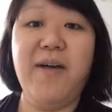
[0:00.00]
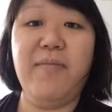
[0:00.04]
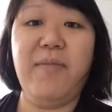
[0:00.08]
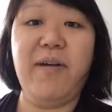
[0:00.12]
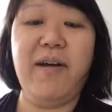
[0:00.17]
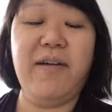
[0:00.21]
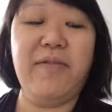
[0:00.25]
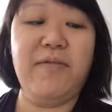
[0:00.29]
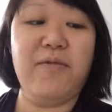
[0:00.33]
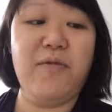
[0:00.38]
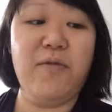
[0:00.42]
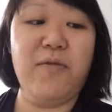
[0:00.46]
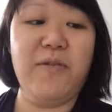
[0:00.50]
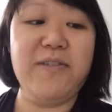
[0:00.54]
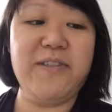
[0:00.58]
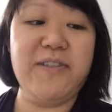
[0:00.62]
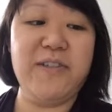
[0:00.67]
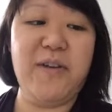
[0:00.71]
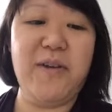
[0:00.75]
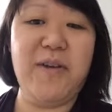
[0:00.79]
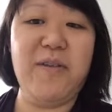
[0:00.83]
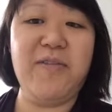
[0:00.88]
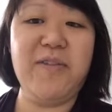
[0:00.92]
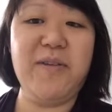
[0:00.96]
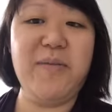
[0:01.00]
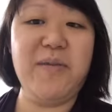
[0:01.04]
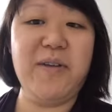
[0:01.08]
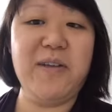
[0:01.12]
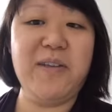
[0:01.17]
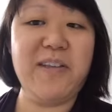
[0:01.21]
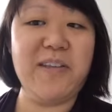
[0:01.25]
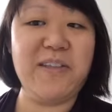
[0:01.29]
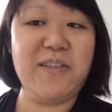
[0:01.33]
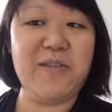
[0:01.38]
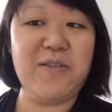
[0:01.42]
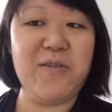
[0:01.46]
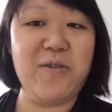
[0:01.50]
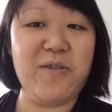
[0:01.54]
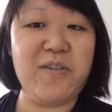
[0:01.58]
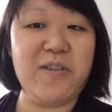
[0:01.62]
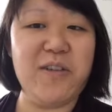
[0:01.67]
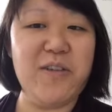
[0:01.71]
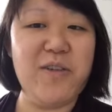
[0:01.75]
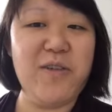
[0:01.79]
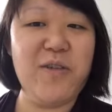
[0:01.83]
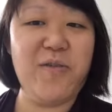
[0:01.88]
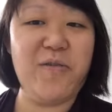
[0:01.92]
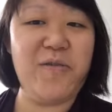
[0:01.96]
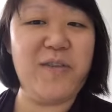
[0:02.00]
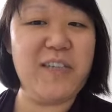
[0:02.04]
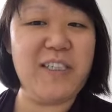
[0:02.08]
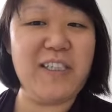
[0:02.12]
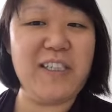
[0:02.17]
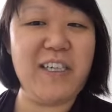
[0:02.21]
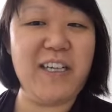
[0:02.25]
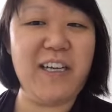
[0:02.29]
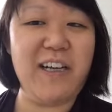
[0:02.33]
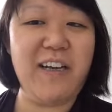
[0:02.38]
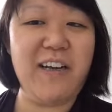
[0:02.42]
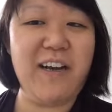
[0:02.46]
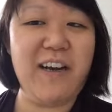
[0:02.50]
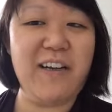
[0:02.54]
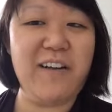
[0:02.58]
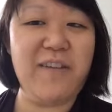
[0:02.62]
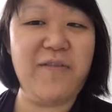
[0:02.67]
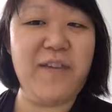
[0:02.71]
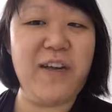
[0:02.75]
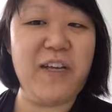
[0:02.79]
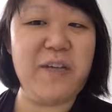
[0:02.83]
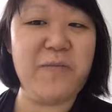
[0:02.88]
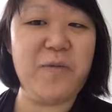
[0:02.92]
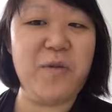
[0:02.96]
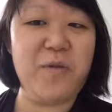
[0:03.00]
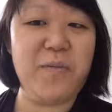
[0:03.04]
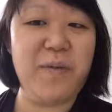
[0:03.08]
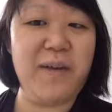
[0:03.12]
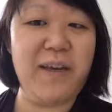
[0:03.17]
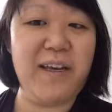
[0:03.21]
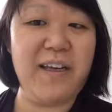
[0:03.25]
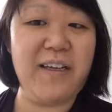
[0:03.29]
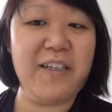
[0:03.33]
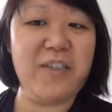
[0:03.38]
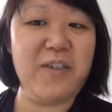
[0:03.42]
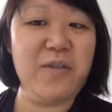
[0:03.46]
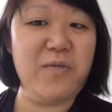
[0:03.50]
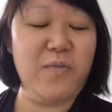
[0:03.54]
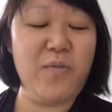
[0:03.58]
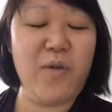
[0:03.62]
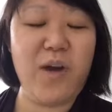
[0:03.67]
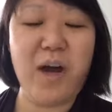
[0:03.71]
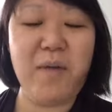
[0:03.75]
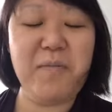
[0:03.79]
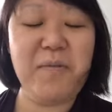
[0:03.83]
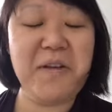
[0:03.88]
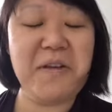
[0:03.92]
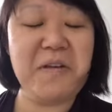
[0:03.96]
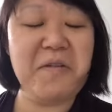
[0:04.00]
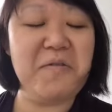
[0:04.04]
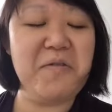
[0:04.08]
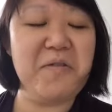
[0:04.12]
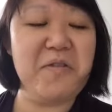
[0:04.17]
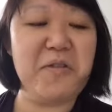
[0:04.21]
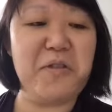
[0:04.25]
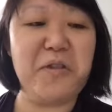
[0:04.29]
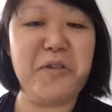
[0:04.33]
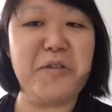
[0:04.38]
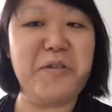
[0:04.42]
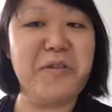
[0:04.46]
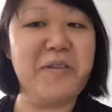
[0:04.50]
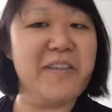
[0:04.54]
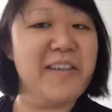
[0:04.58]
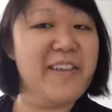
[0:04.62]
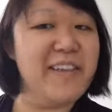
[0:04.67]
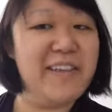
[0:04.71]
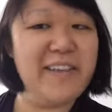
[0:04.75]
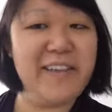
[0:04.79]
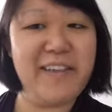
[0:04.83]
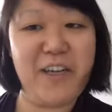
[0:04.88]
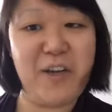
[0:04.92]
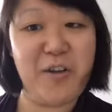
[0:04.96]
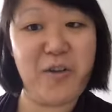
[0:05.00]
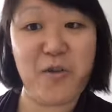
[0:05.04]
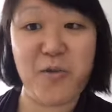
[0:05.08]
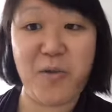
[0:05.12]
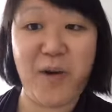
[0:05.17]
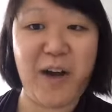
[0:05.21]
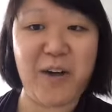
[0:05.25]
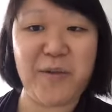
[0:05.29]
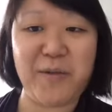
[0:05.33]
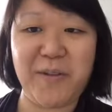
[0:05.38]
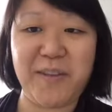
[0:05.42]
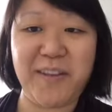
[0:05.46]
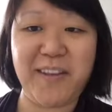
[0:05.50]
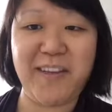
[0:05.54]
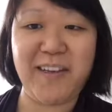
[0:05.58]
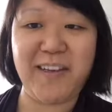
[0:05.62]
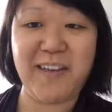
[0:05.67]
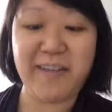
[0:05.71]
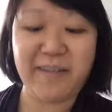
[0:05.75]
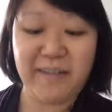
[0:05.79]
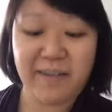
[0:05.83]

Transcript: But of course, if something just looks a little fishy on a Facebook page, probably shouldn't interact with it.